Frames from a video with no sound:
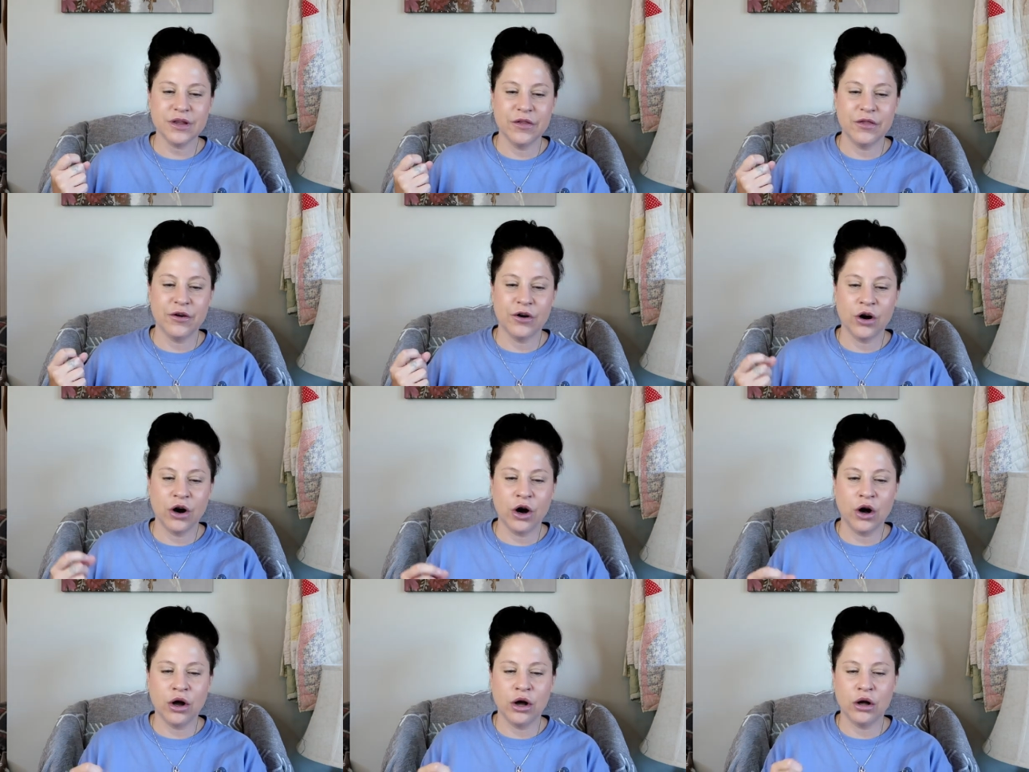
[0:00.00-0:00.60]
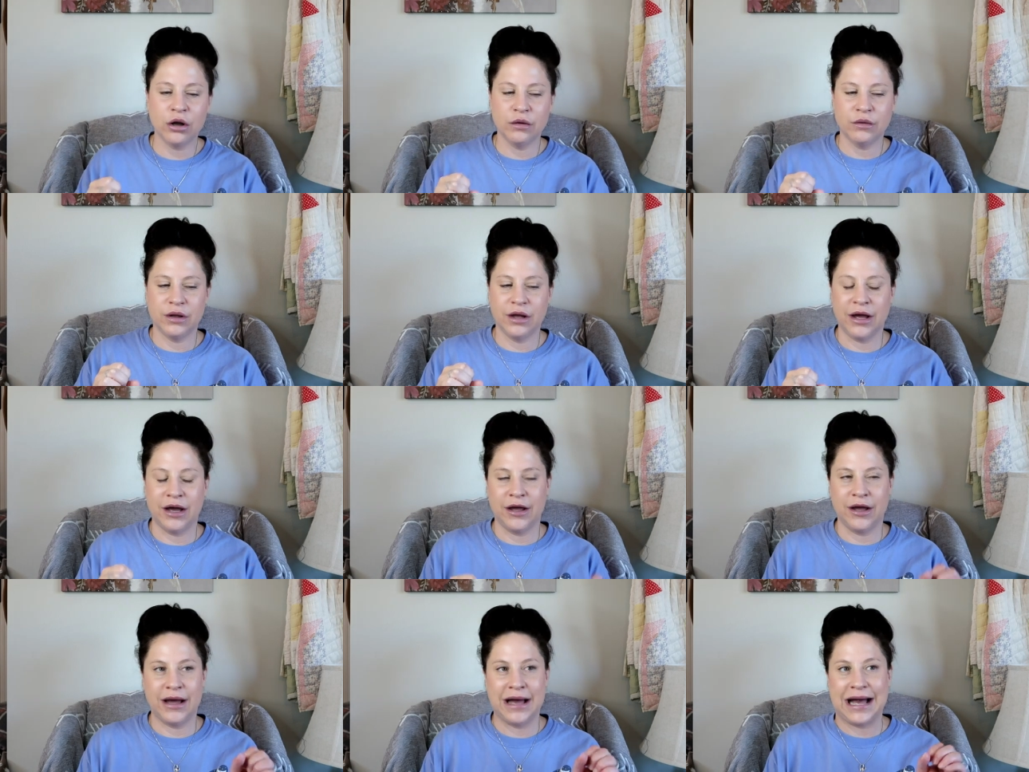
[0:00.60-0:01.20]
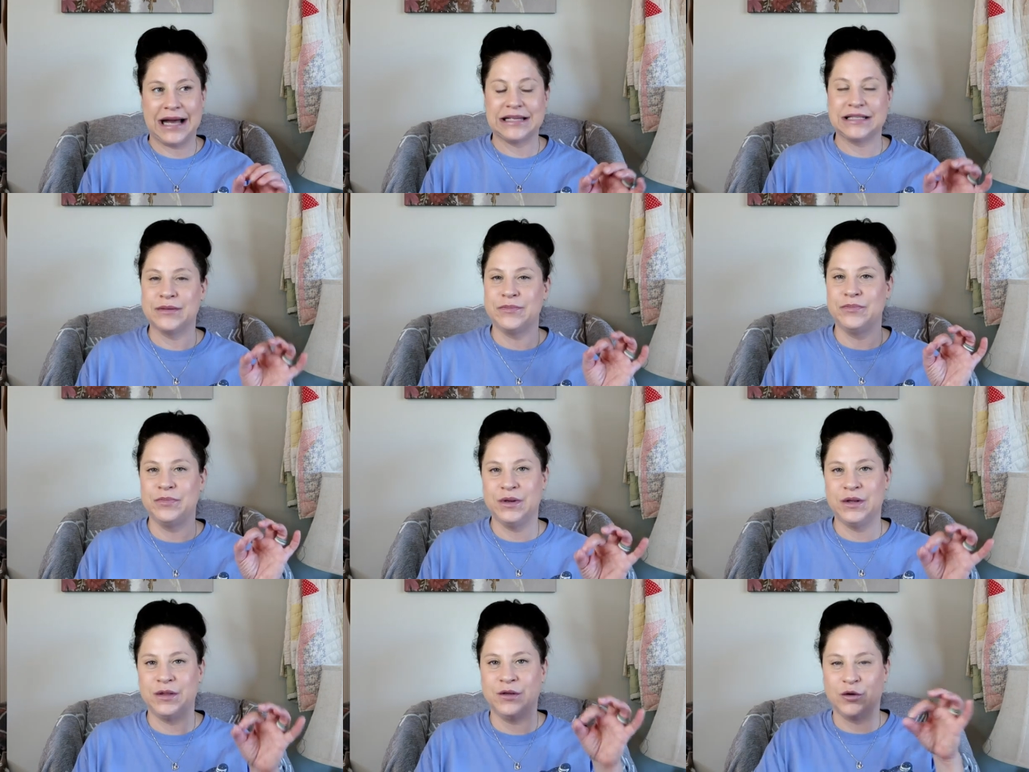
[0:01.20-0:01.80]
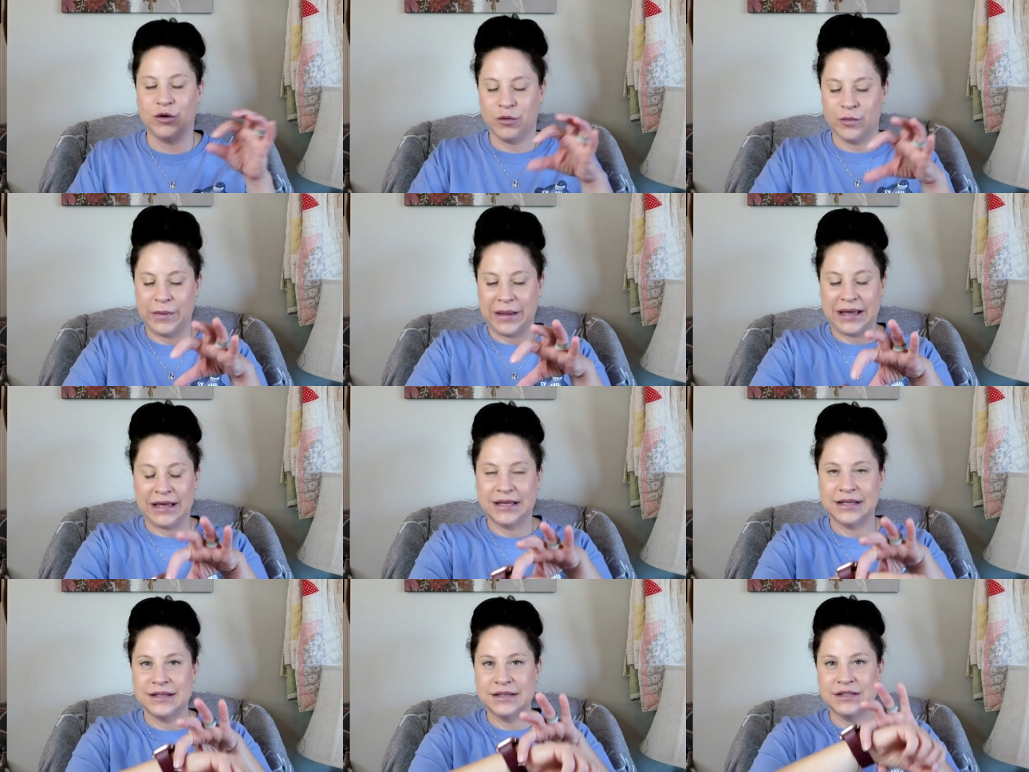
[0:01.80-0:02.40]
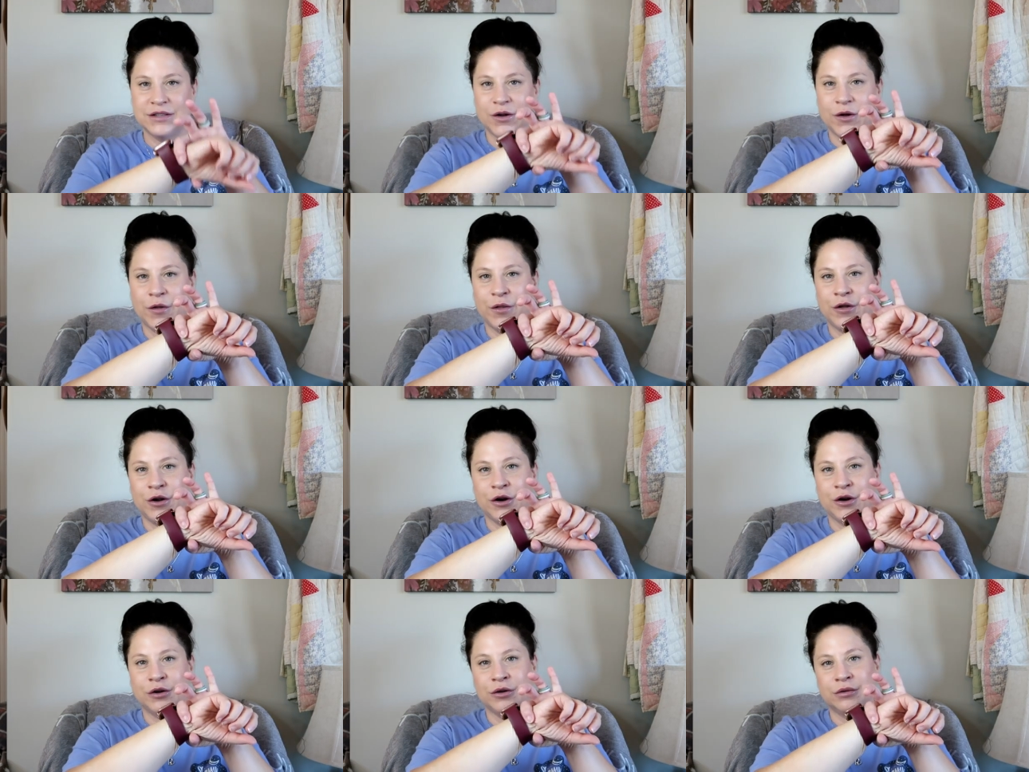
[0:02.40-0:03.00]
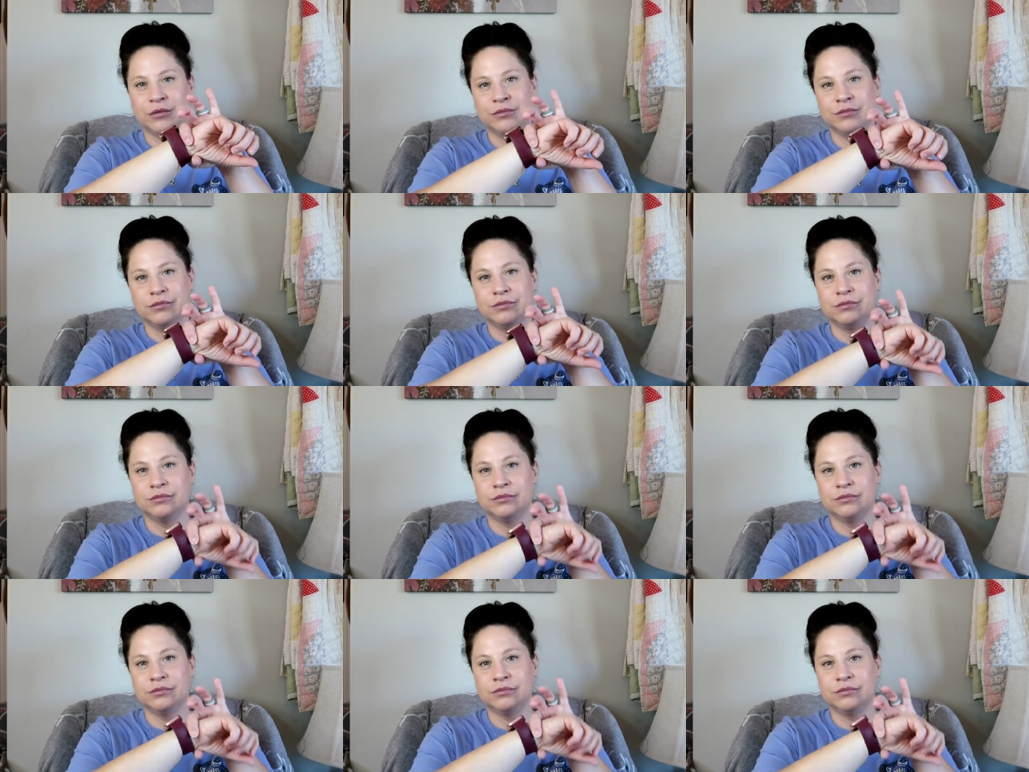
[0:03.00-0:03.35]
They're all, uh, I had to put little bands on their